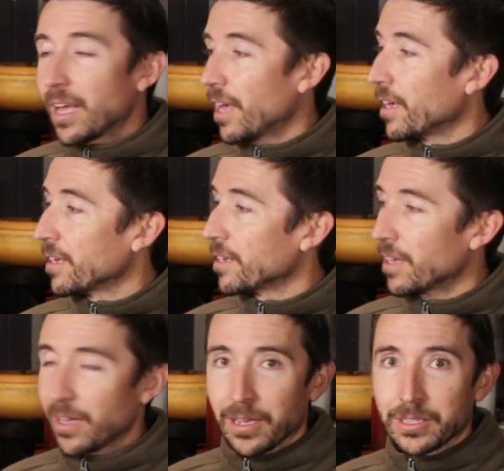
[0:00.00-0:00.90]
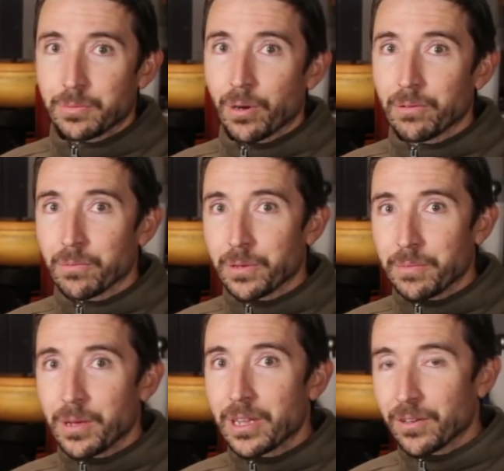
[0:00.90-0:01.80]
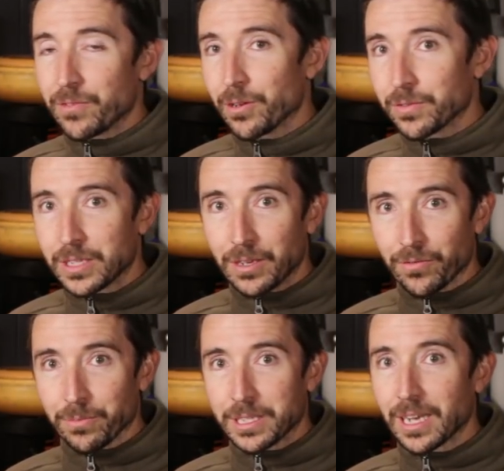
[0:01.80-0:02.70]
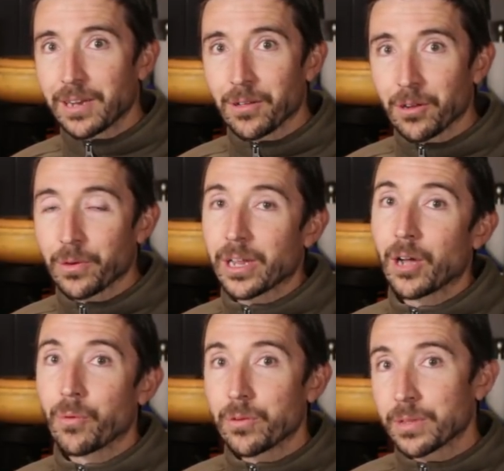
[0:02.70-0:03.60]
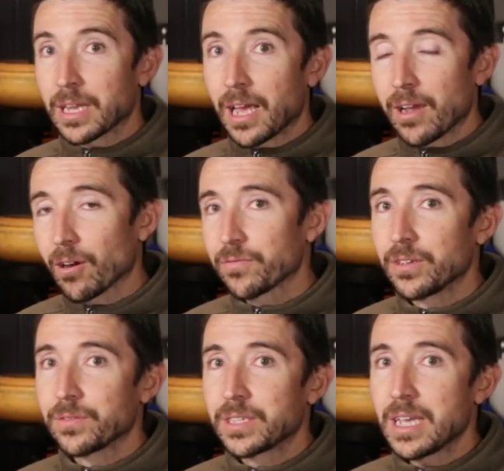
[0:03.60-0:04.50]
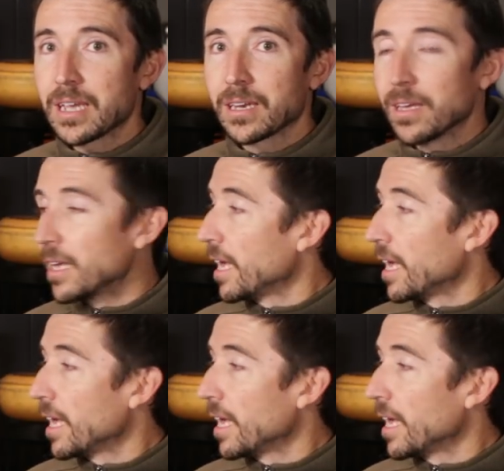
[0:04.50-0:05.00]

And as probably many of you have seen from the title already, I went with an A R fifteen.